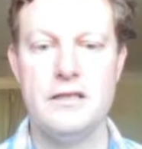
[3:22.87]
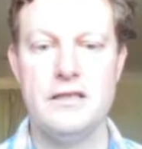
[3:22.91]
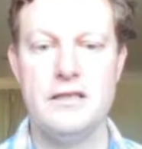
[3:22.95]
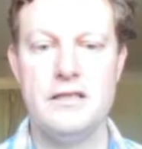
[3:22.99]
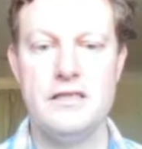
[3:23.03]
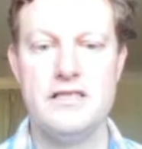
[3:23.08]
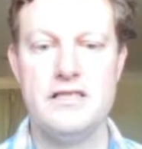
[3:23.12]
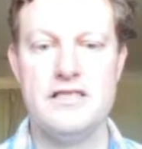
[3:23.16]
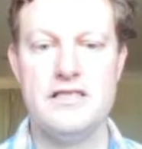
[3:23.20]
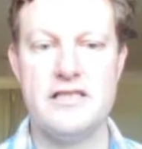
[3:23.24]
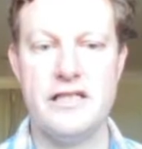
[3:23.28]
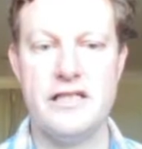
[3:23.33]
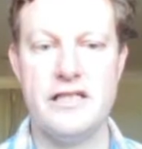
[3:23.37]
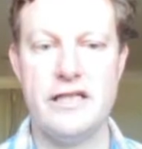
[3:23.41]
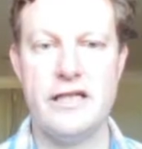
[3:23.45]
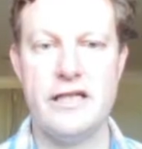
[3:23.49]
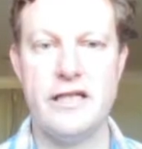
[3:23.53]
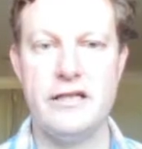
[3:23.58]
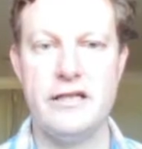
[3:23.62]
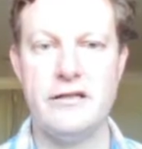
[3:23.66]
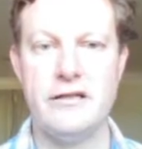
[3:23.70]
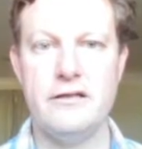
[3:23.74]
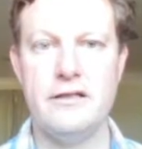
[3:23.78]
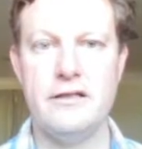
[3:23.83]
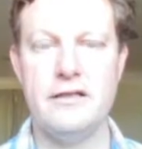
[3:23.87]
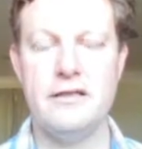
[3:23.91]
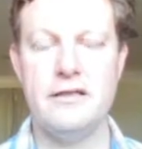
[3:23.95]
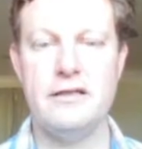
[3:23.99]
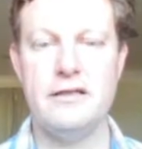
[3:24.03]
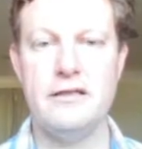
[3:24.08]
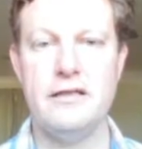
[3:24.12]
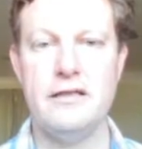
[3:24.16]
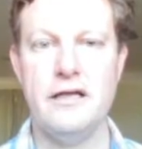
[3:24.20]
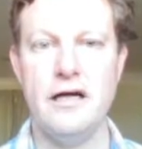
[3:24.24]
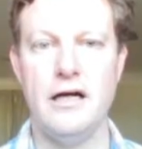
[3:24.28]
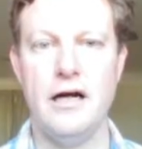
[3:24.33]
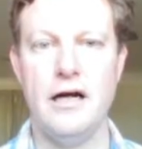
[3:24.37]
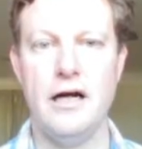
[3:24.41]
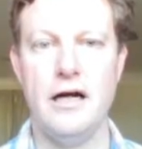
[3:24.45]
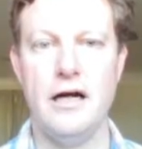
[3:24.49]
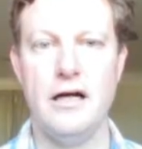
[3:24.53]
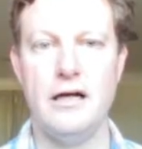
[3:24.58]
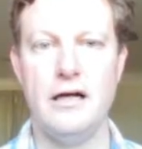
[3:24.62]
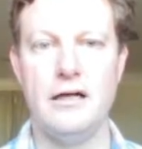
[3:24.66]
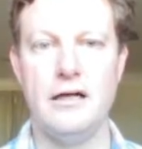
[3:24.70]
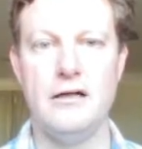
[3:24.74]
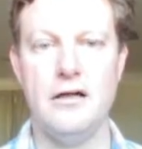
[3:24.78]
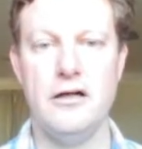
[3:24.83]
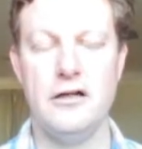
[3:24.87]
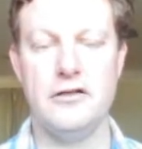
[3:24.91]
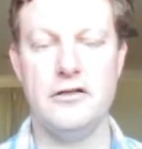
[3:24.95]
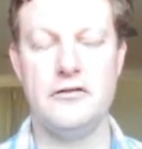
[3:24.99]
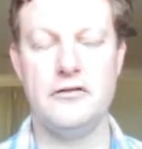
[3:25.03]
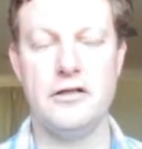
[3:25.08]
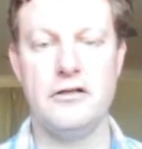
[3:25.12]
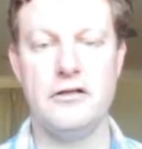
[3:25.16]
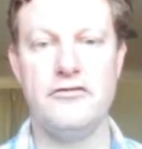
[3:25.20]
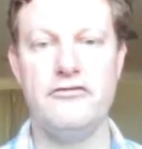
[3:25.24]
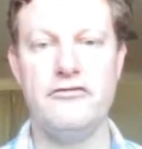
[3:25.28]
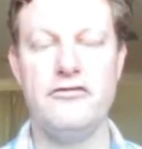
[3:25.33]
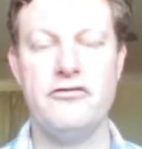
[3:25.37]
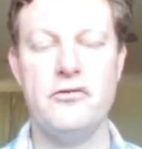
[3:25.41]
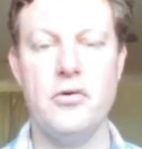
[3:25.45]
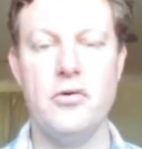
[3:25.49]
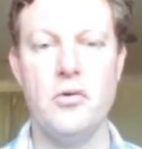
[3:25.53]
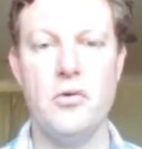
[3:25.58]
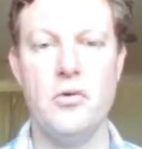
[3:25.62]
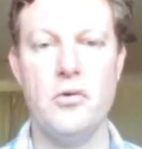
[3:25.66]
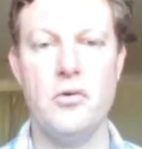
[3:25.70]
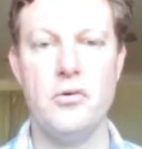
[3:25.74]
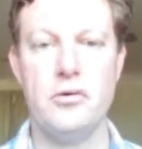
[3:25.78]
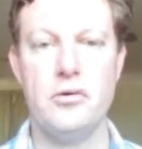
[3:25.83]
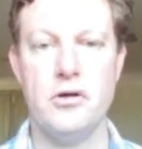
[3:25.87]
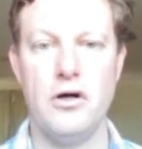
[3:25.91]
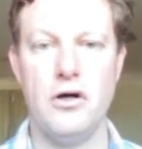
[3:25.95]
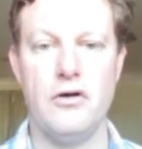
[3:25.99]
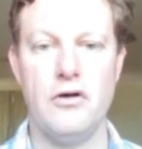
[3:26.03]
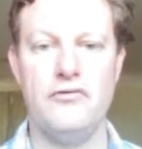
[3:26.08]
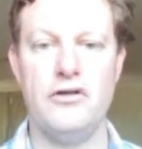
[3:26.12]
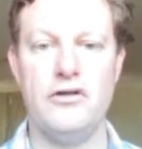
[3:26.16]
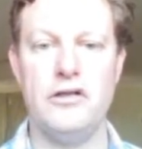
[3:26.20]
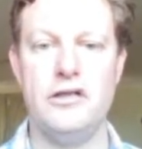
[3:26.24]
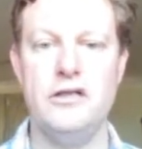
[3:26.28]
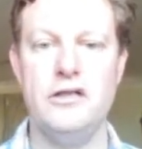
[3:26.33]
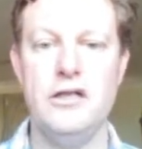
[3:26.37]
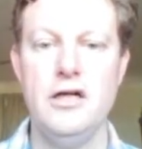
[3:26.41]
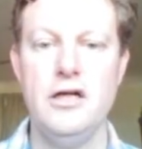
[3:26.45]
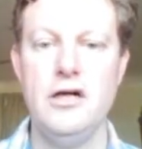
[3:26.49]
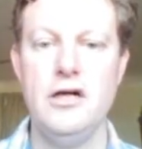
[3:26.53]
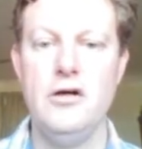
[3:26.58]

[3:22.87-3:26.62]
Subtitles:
seen on the floor of a